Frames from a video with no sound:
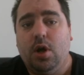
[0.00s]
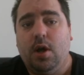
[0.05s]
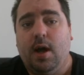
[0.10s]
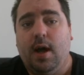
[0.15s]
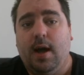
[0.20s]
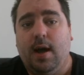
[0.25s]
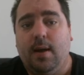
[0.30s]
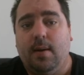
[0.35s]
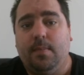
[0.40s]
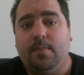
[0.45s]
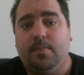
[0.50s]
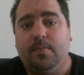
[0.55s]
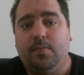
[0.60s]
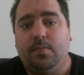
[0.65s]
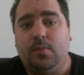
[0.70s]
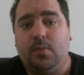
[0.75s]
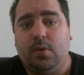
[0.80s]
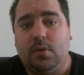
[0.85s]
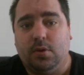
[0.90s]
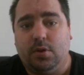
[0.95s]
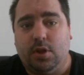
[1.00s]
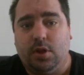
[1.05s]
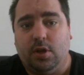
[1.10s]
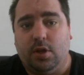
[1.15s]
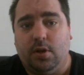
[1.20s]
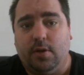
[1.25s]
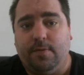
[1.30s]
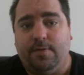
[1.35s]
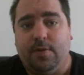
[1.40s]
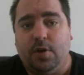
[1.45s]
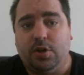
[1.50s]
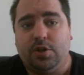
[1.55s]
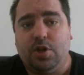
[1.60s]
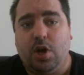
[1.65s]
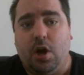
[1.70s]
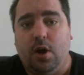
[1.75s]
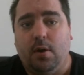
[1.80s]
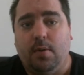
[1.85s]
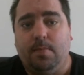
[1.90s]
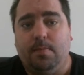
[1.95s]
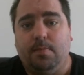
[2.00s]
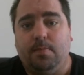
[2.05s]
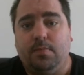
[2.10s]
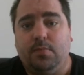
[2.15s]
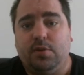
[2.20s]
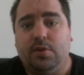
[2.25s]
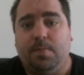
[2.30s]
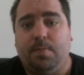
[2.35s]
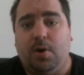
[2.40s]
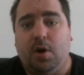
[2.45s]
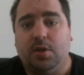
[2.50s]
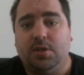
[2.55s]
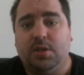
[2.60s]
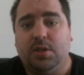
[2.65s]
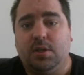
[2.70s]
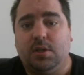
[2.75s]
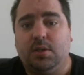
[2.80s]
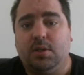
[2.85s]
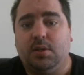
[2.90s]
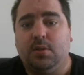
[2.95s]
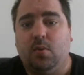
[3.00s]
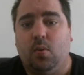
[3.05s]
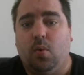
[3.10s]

the first home deposit